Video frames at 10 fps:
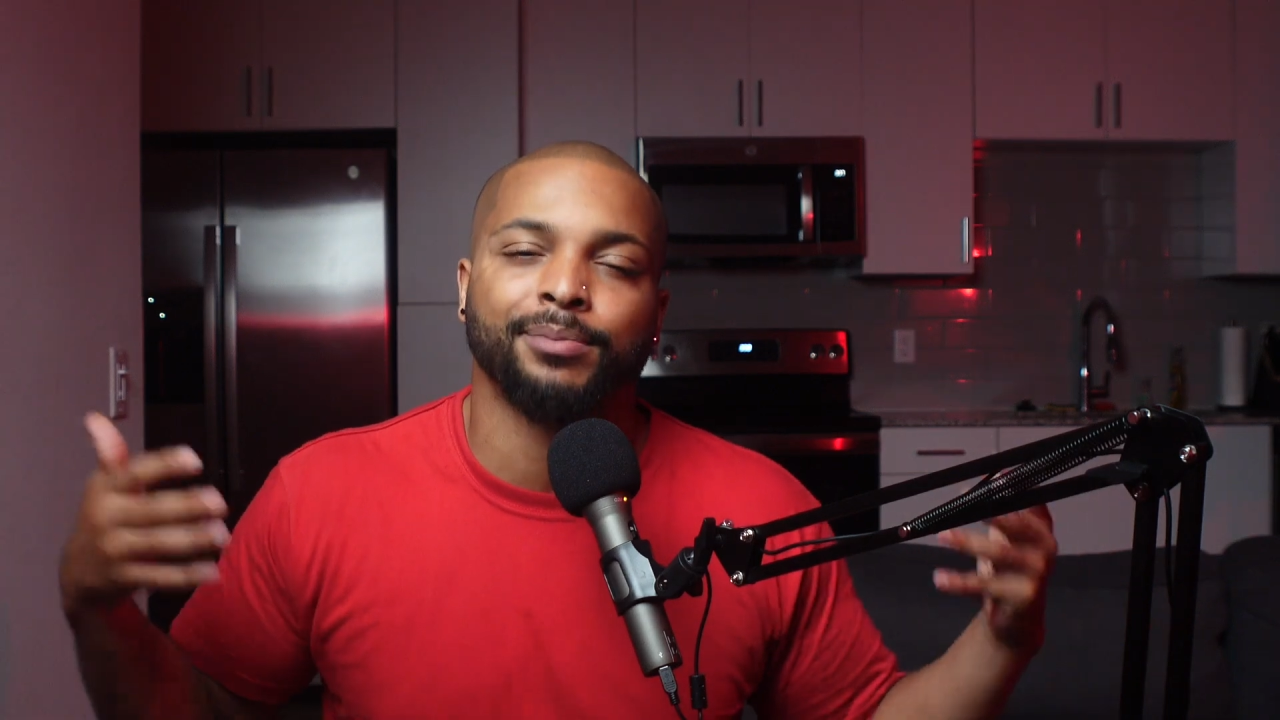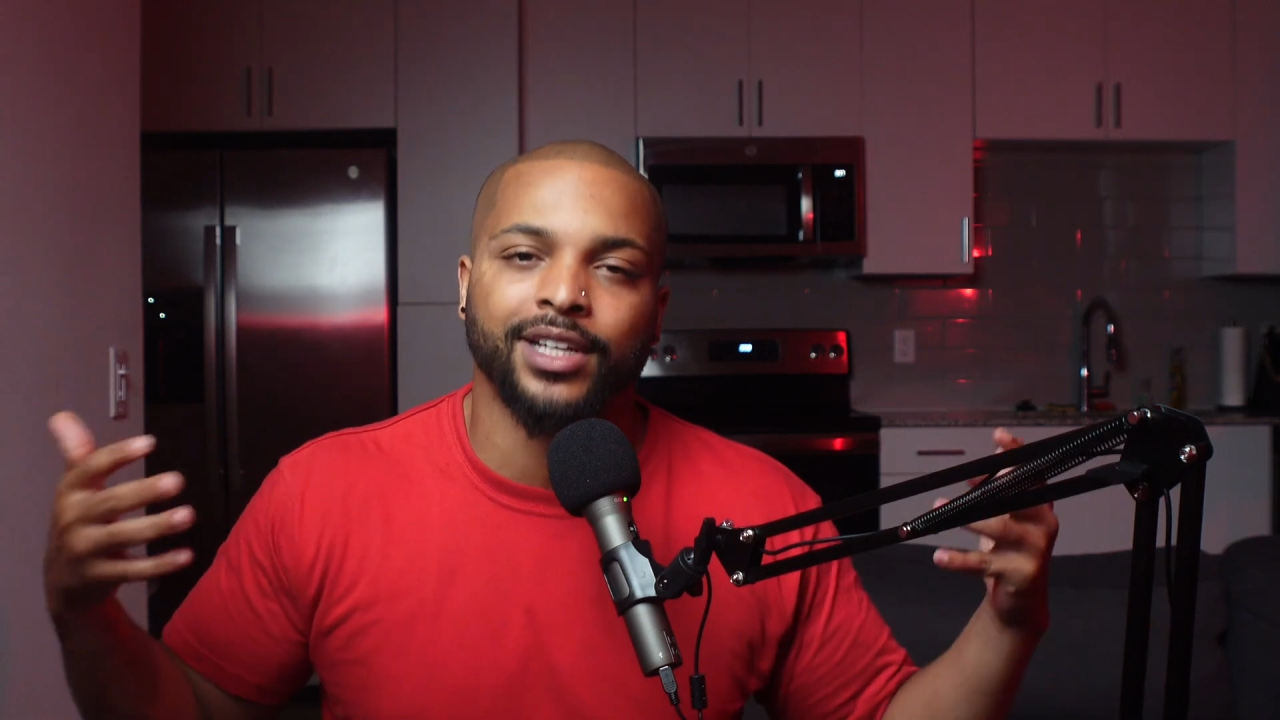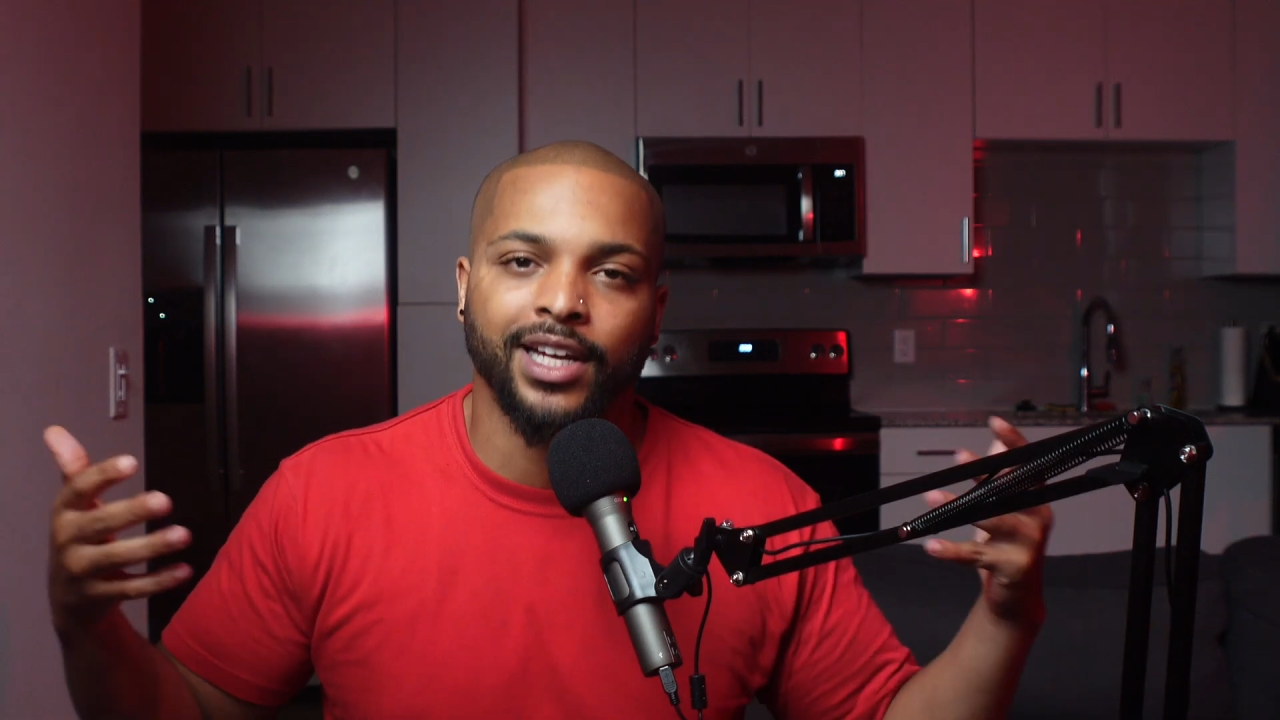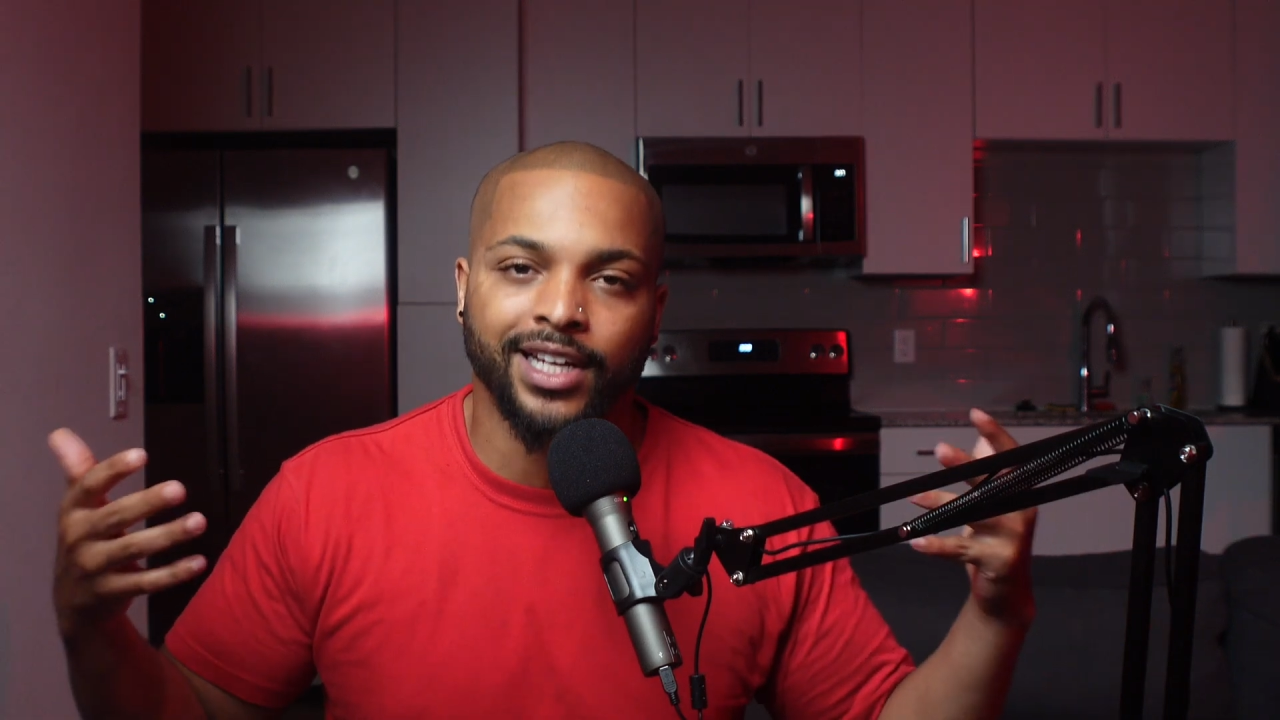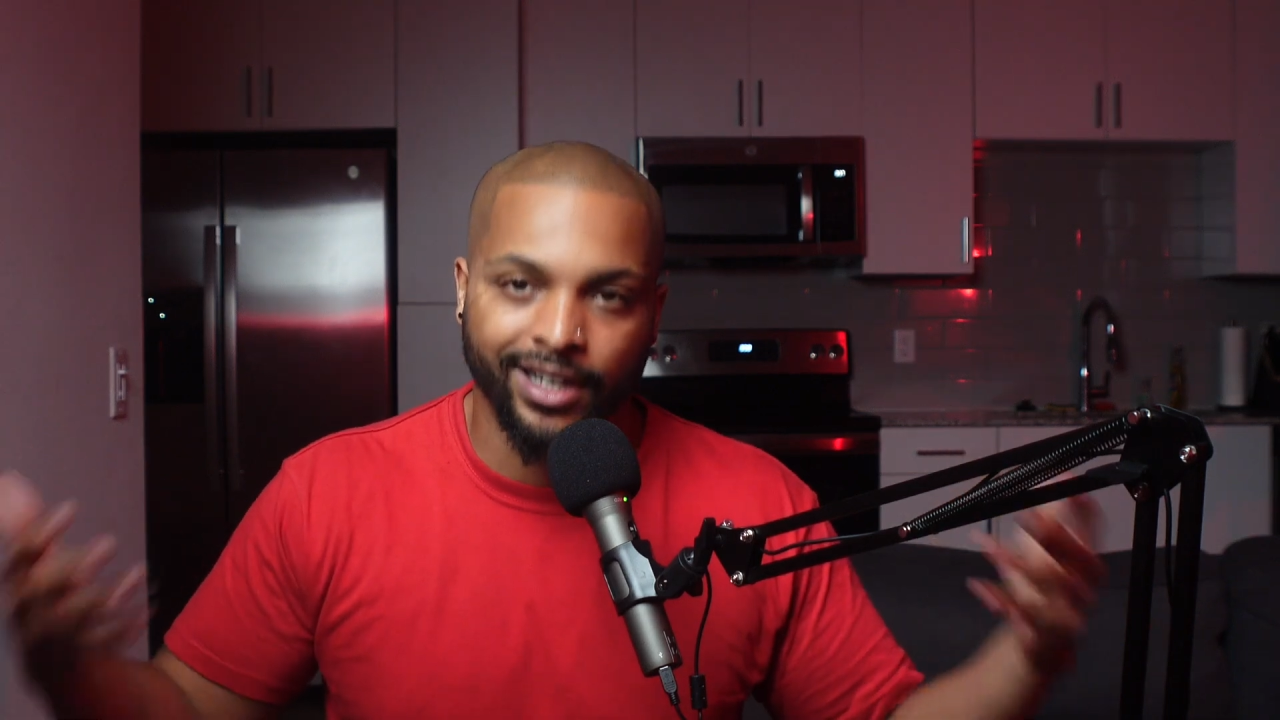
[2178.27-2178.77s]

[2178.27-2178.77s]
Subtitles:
and